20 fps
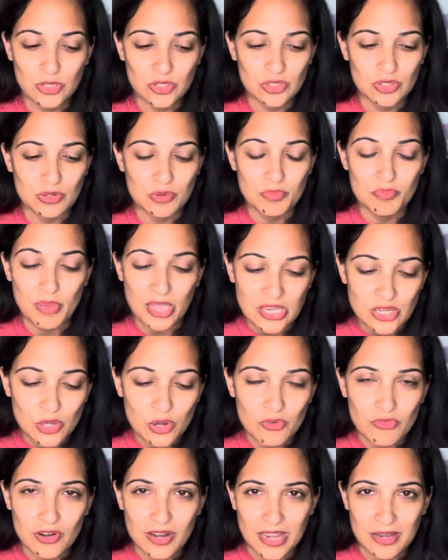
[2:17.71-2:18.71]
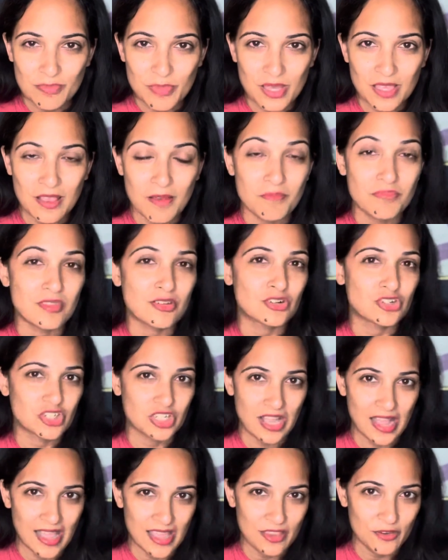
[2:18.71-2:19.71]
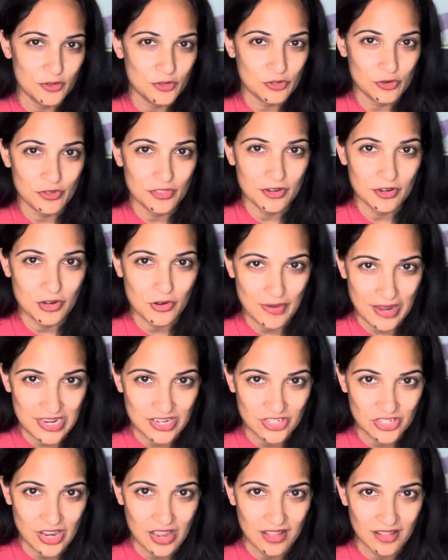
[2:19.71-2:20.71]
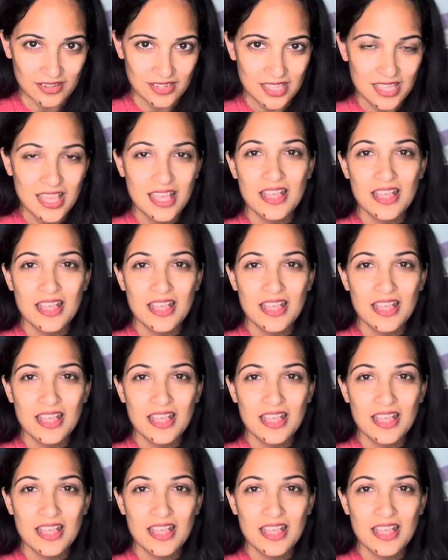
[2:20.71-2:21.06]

to bend over and pick up their child or their grandchild.